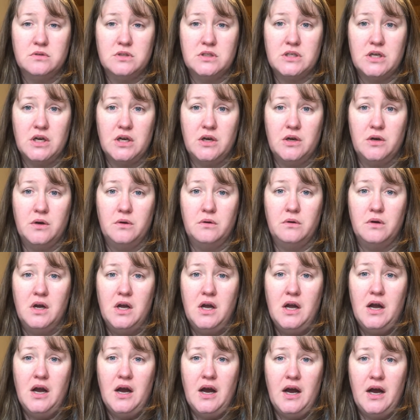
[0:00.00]
So,
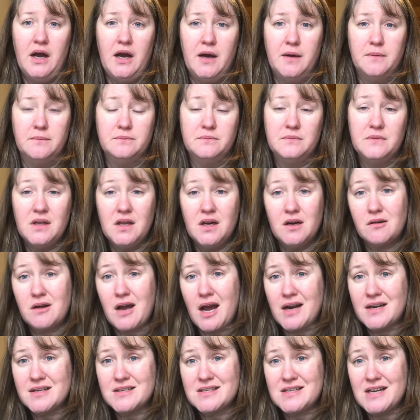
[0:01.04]
you know,
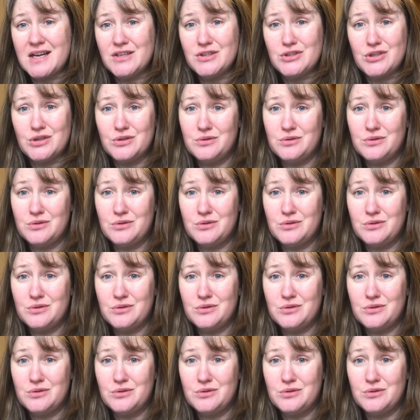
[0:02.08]
kind of stay